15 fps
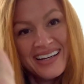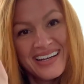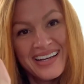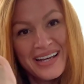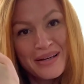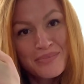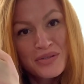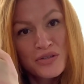
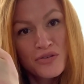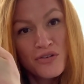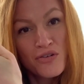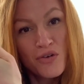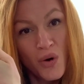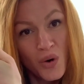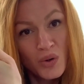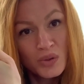hips
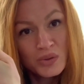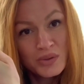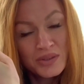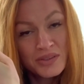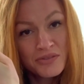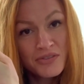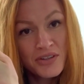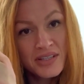fold
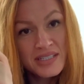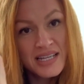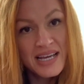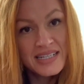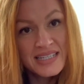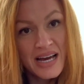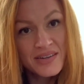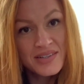for the
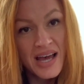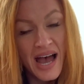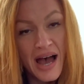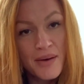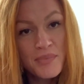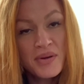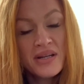takedown to happen,